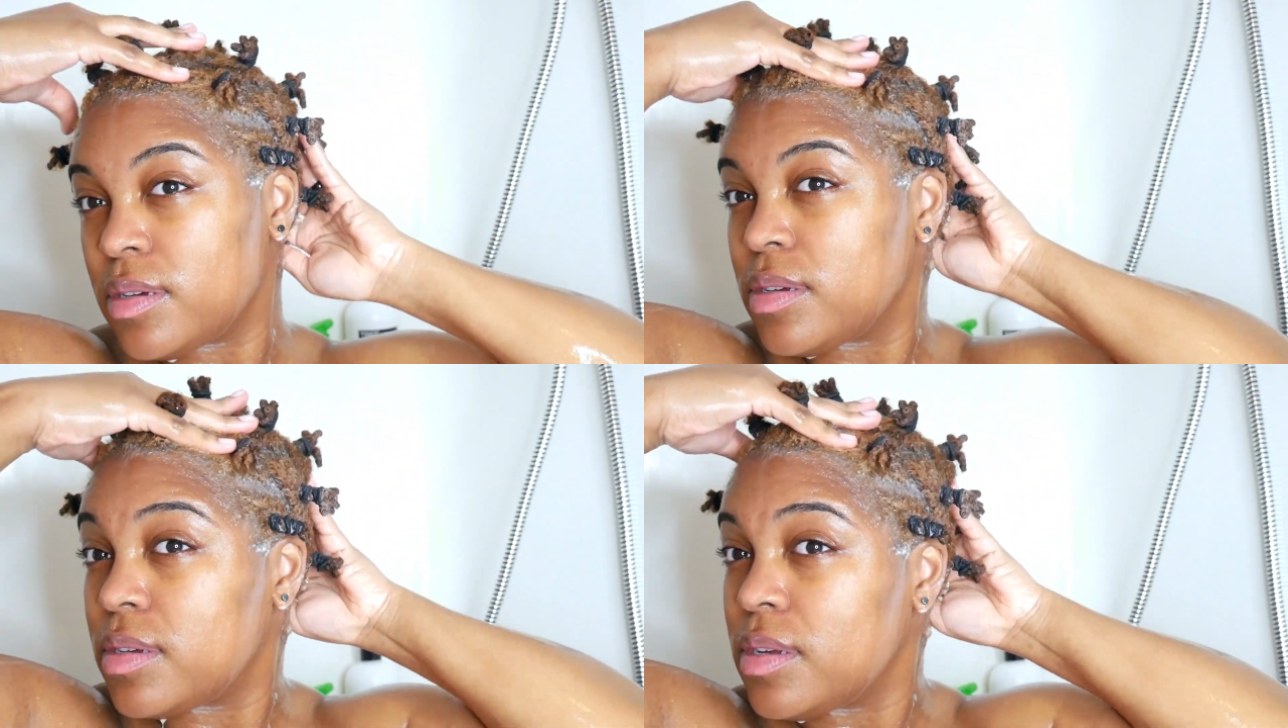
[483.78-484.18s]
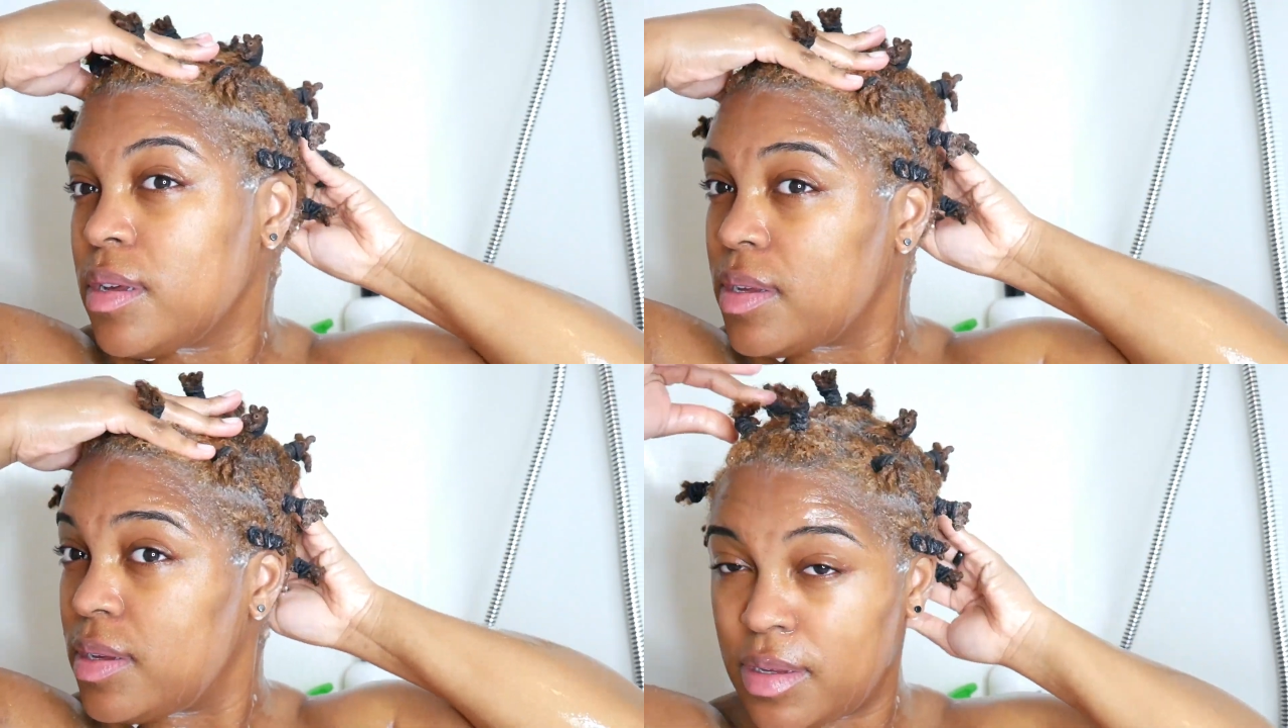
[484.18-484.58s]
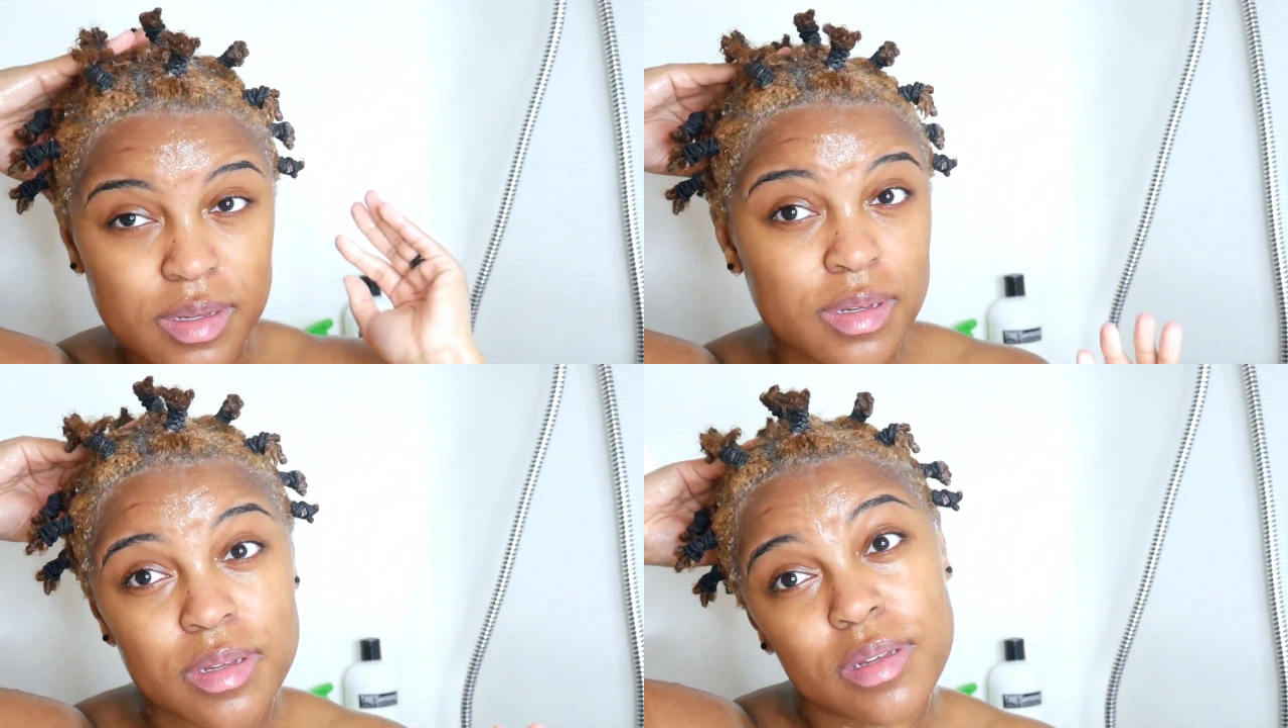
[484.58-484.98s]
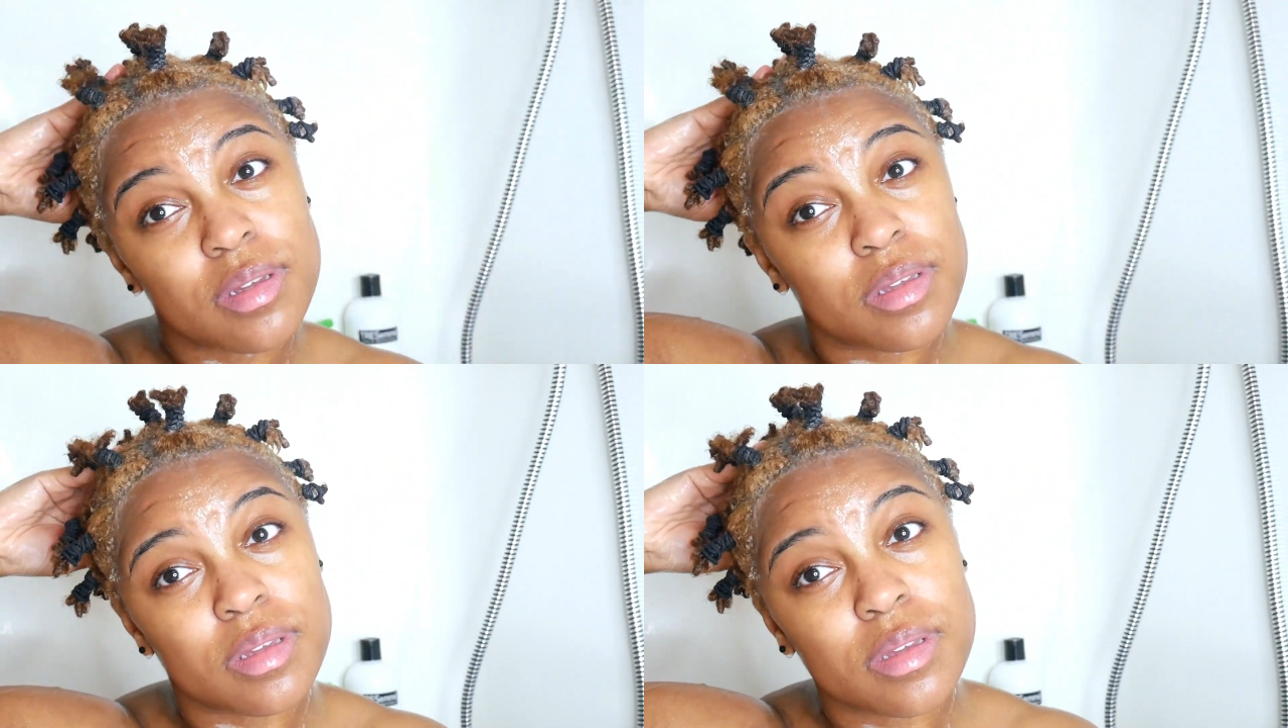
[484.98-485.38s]
without it
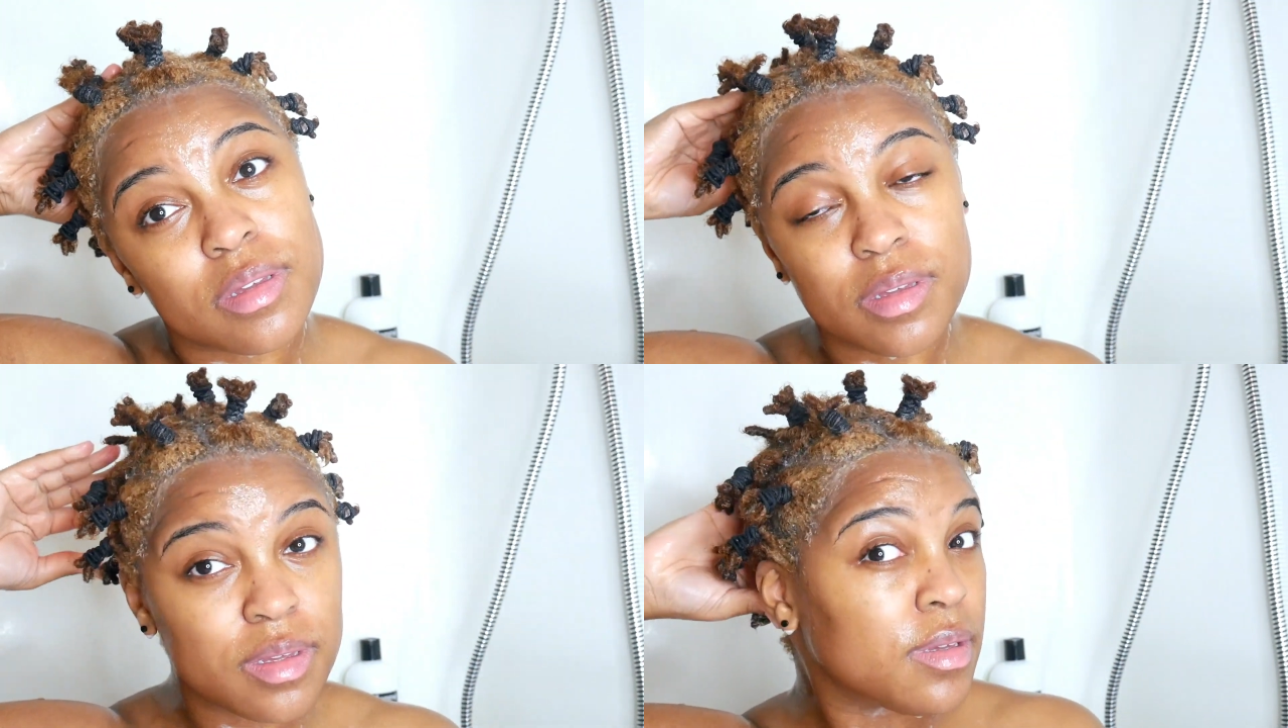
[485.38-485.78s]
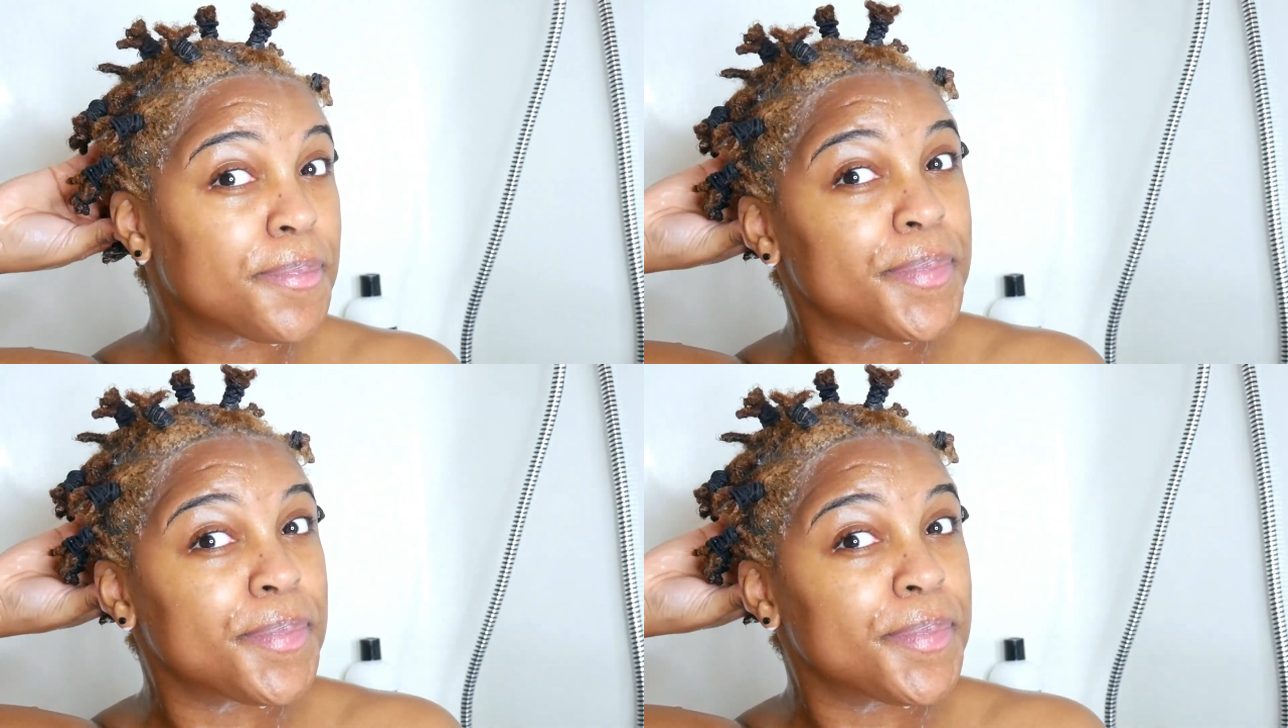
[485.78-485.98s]
unraveling right away.